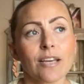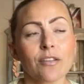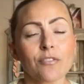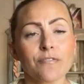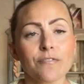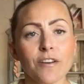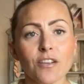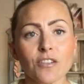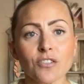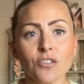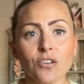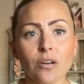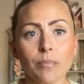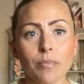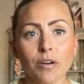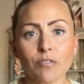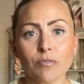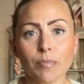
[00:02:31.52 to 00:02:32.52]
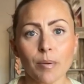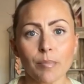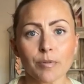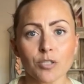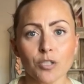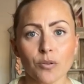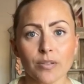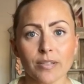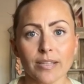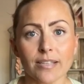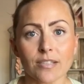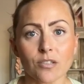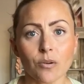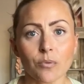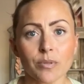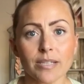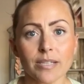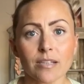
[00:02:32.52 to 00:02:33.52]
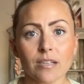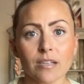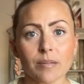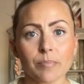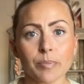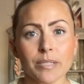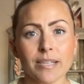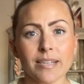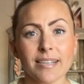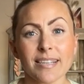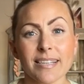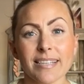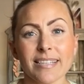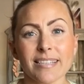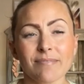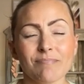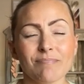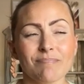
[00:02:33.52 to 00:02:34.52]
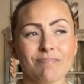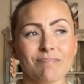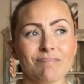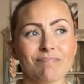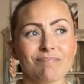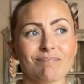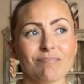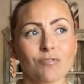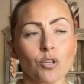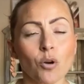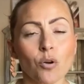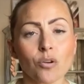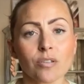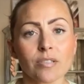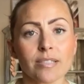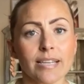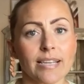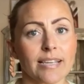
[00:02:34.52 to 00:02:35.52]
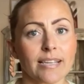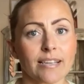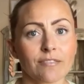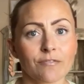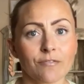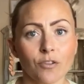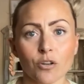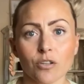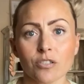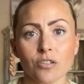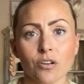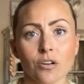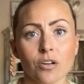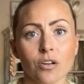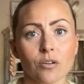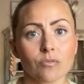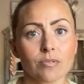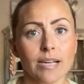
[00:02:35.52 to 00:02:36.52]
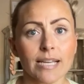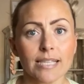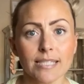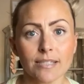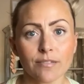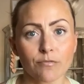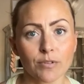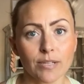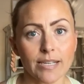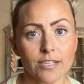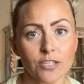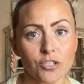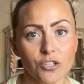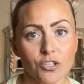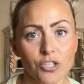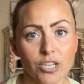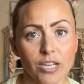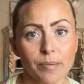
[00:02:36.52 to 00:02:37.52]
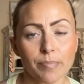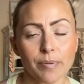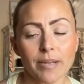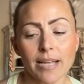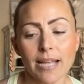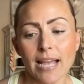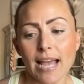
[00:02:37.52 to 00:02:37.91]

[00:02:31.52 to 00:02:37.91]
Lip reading: Now, the first time I remember doing this, I was in a particularly toxic, volatile, negative relationship.